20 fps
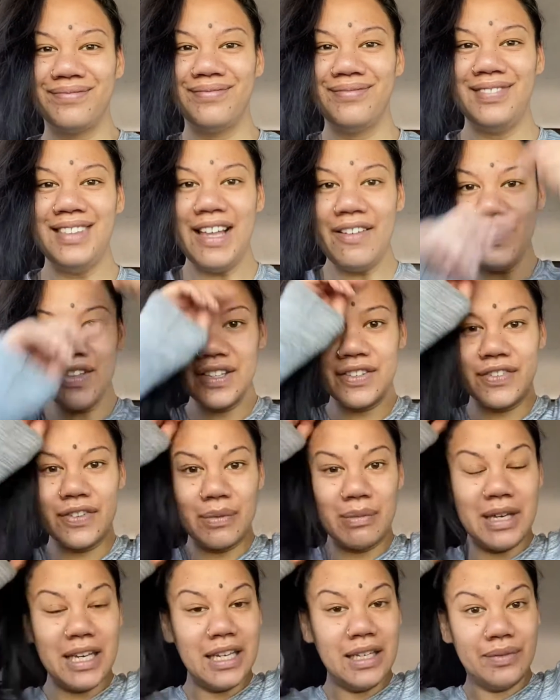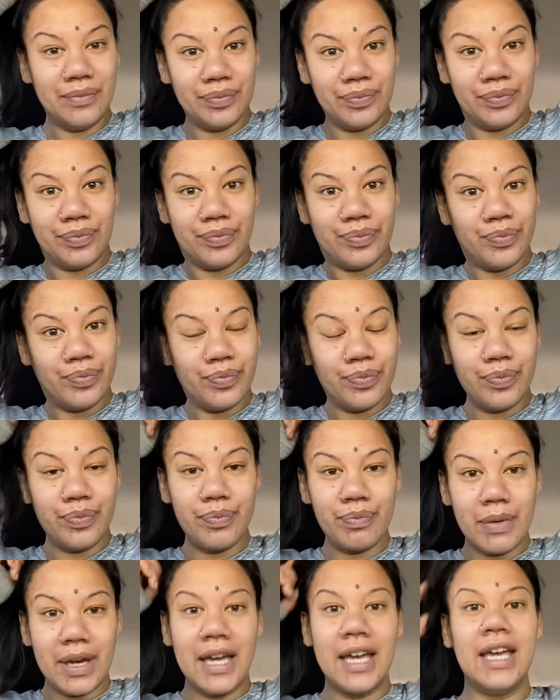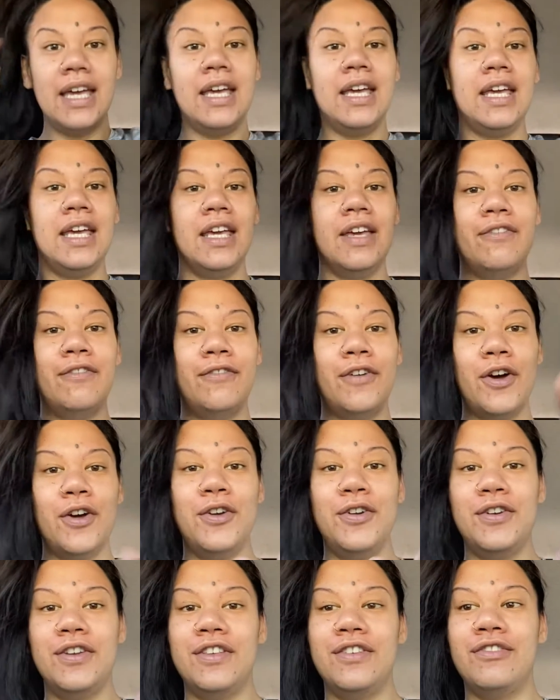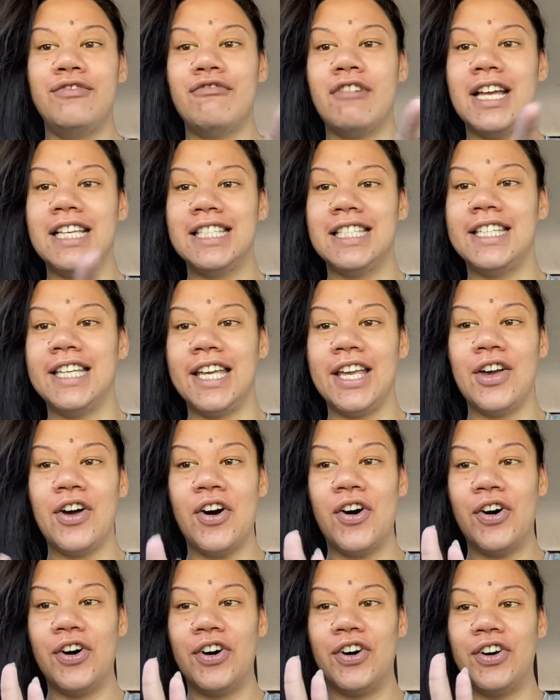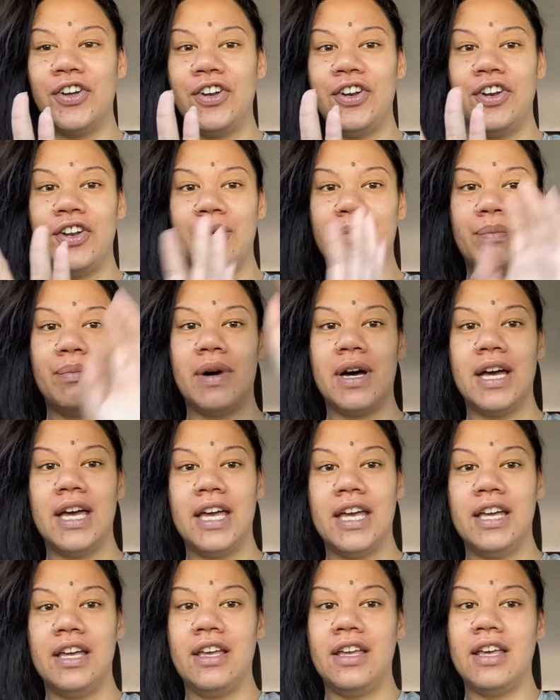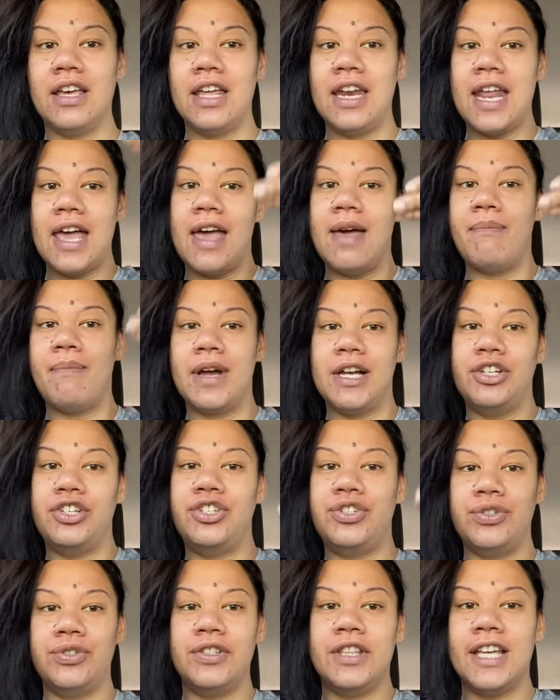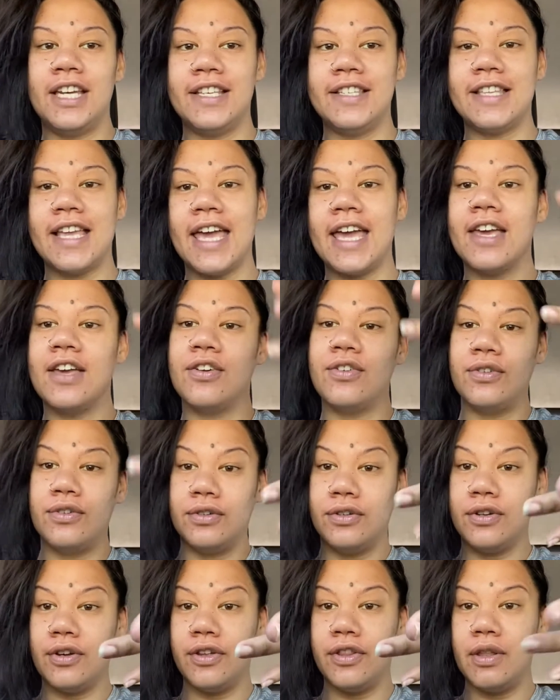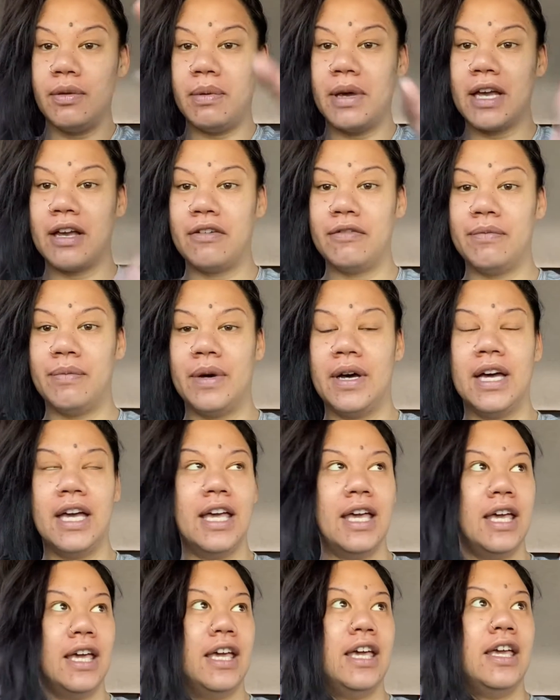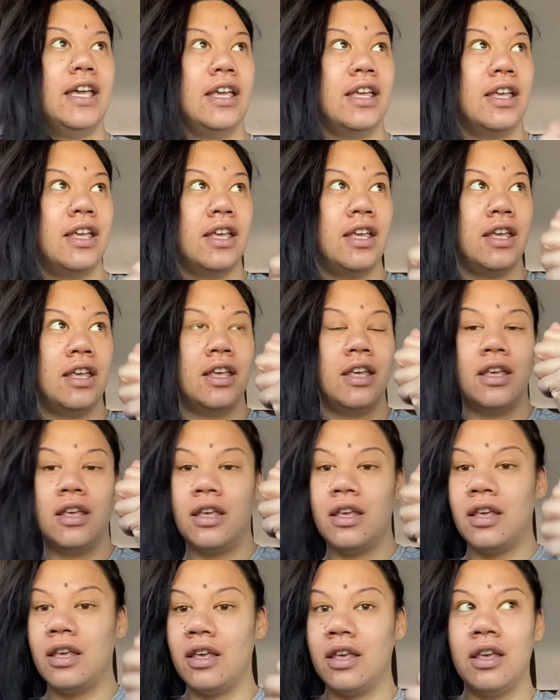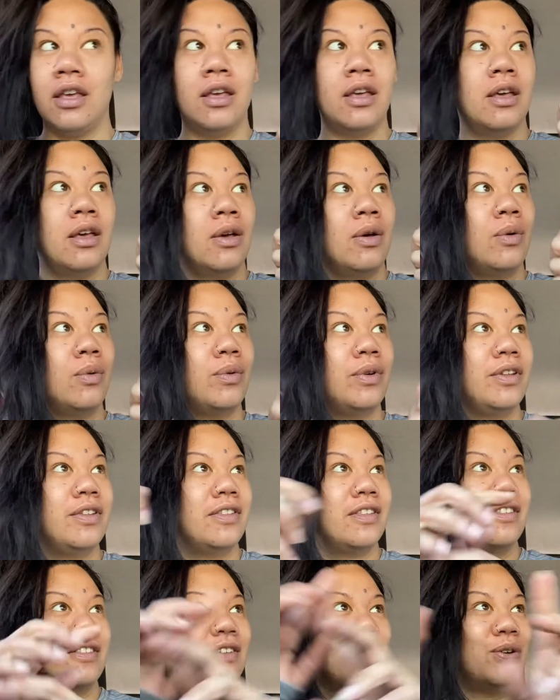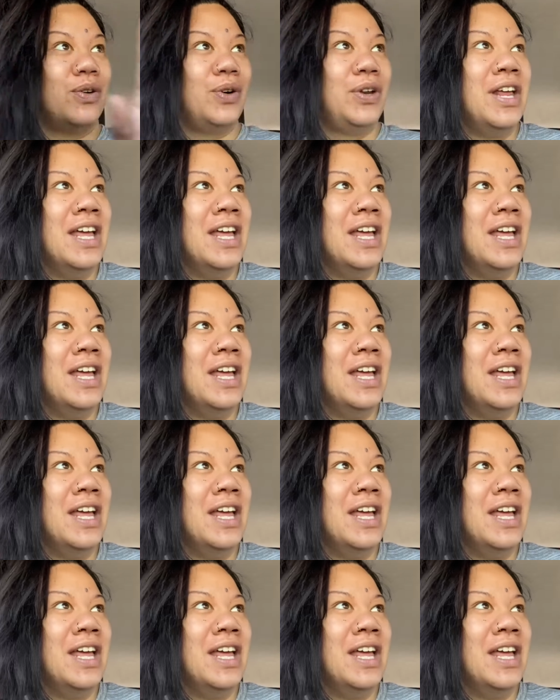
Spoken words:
Love this for me. My phone is resting on my shoe that is angled on the back of my, what is this called?